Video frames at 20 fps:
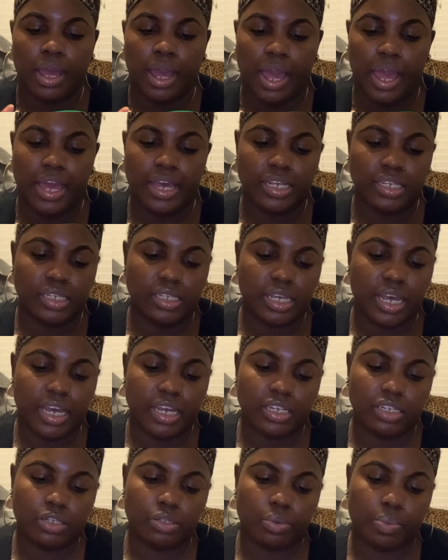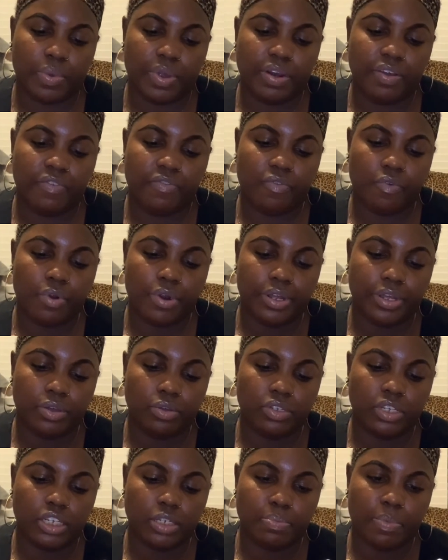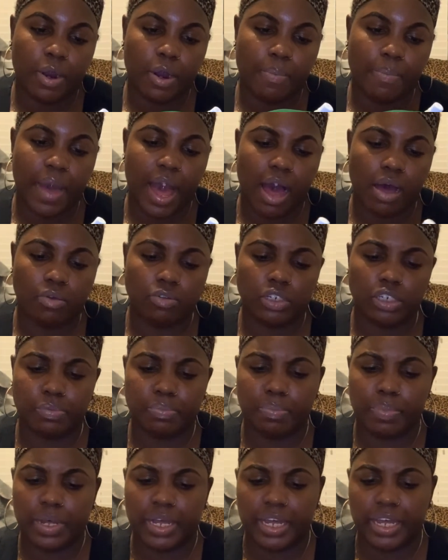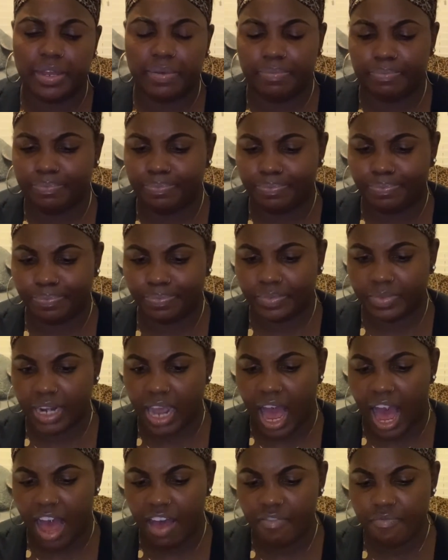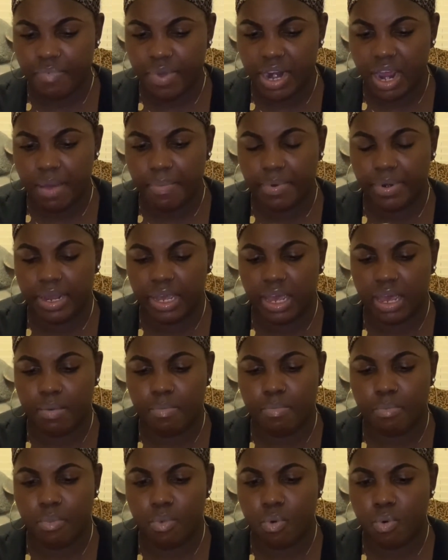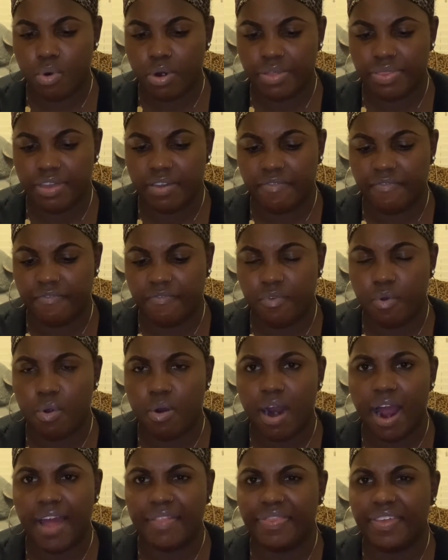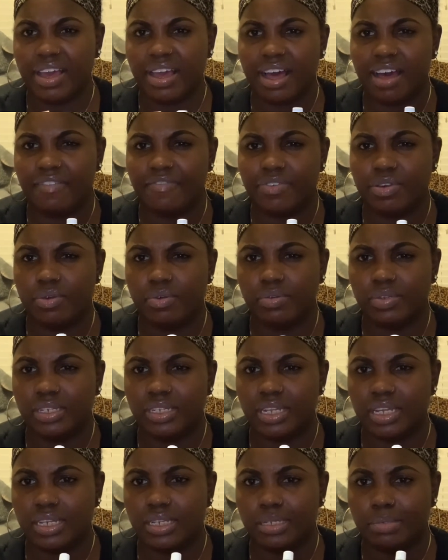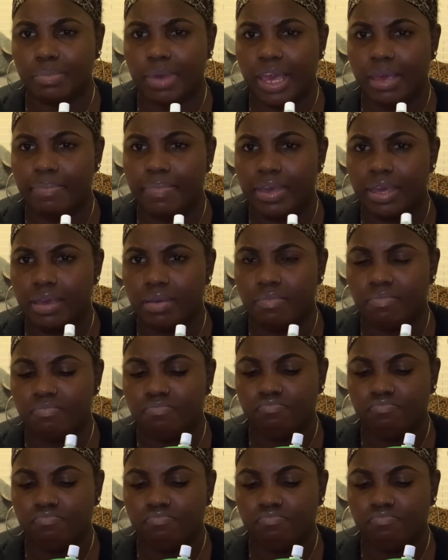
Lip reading: It says 3 to 4 uses per pouch, but I've been able to get more than 4. I think I've used this maybe,